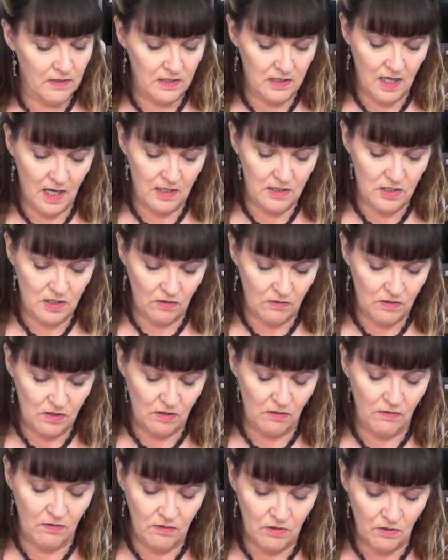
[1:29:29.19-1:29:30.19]
Is that
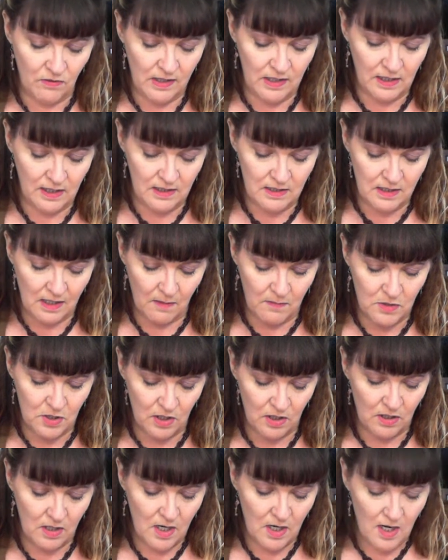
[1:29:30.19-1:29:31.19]
so during
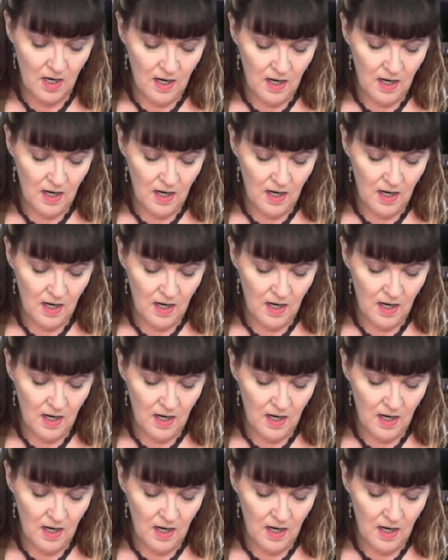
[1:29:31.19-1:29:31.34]
conception,